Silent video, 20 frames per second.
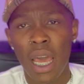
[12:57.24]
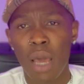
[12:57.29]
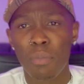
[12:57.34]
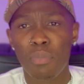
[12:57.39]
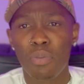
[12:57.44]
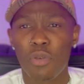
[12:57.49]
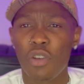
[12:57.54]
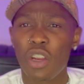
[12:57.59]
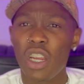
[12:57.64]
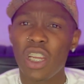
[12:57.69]

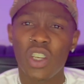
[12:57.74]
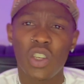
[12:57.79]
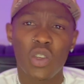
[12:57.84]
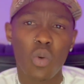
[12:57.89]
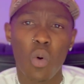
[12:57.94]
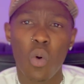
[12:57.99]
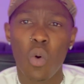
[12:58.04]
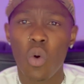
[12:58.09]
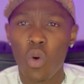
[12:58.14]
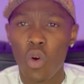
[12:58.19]
breached
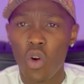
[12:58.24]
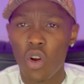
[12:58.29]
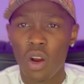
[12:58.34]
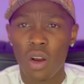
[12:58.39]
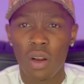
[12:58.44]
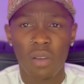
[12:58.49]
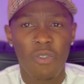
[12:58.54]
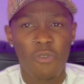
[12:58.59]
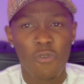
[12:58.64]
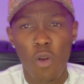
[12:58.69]

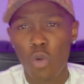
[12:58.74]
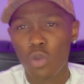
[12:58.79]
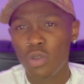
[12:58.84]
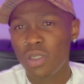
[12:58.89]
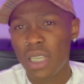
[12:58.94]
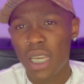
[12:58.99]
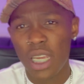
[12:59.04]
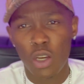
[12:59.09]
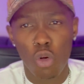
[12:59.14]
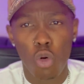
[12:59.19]
or
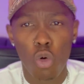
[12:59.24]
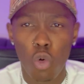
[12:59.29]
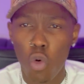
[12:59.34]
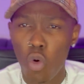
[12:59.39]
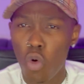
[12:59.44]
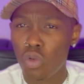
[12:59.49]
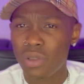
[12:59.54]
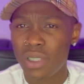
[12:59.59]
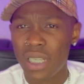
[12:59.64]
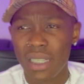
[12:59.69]
frozen or
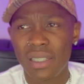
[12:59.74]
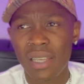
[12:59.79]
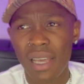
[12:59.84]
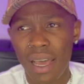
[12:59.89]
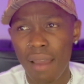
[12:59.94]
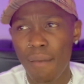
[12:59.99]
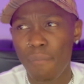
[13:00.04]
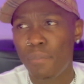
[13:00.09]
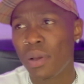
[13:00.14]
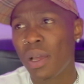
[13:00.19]
all that
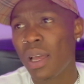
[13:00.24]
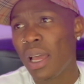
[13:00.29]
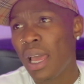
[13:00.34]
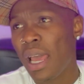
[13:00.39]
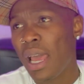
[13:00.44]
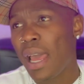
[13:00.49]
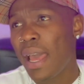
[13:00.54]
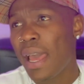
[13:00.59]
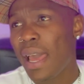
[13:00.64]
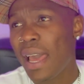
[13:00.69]
type.
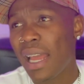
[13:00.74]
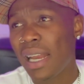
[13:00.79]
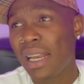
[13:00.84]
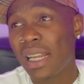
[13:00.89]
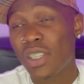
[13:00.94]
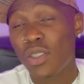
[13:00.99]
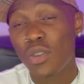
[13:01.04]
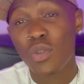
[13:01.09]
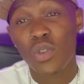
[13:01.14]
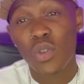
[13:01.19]
And
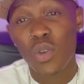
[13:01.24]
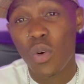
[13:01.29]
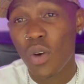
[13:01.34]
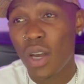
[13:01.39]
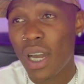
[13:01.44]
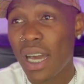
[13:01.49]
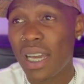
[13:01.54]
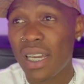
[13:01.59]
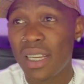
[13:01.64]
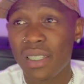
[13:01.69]
as you saw,
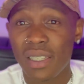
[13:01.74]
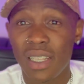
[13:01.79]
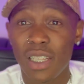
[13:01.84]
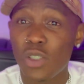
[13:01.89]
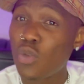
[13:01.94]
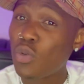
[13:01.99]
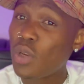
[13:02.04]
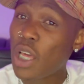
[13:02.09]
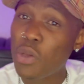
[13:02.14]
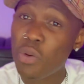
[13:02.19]
guys, the
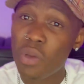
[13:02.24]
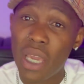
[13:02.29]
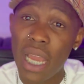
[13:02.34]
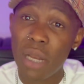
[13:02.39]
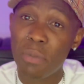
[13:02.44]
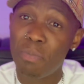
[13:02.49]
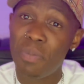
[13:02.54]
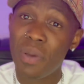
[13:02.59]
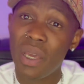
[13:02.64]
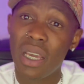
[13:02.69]
sooner you
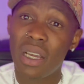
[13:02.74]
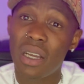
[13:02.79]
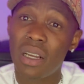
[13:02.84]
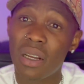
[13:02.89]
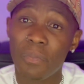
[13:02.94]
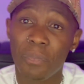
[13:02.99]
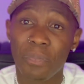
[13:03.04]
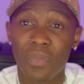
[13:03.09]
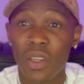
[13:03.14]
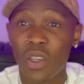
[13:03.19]
get
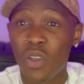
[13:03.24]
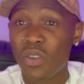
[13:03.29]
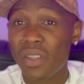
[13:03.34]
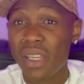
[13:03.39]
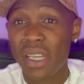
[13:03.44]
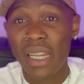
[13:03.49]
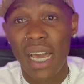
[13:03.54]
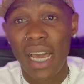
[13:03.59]
big, you stand a